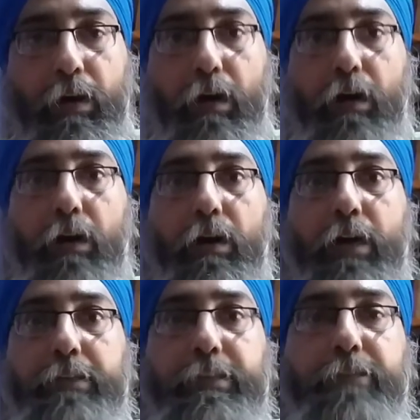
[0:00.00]

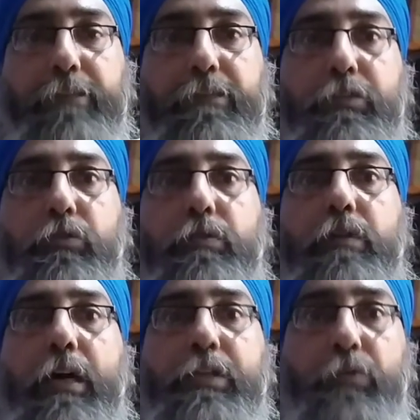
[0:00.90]
I think we should
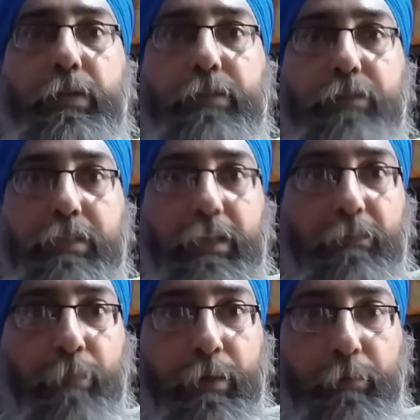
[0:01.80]
isolate ourselves
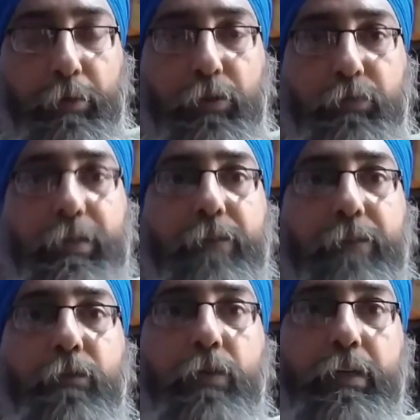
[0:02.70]
because we have
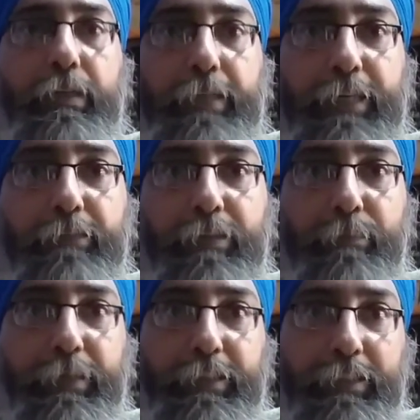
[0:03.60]
not contained, we have
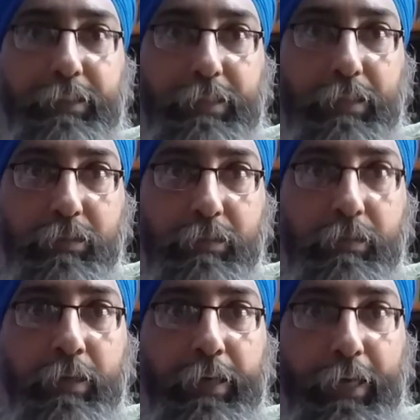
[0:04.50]
made it a disaster,
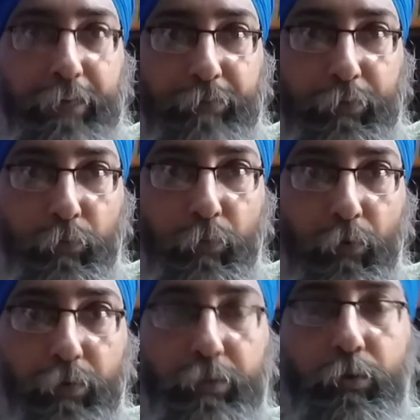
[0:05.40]
and we don't
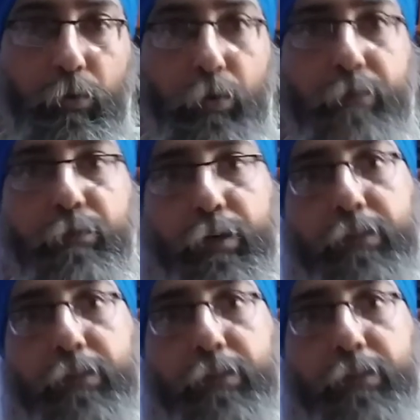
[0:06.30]
want the whole world